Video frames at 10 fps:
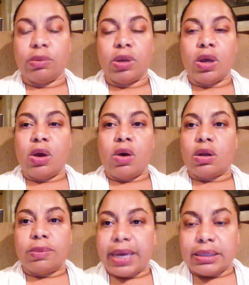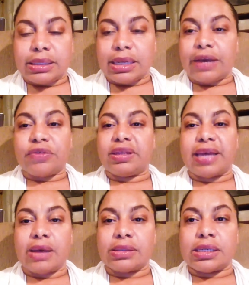all the way to like
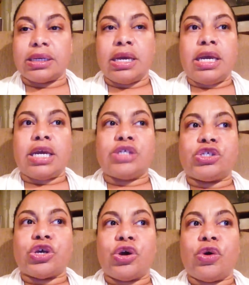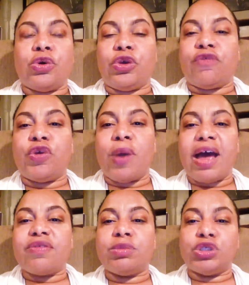3,000. And so if you have the
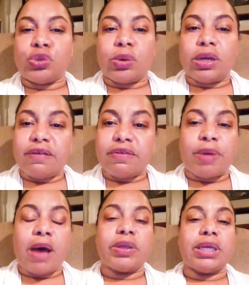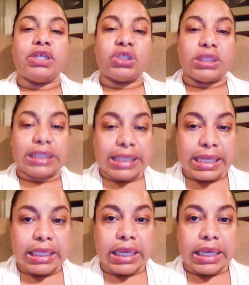majority of the population in Kenya,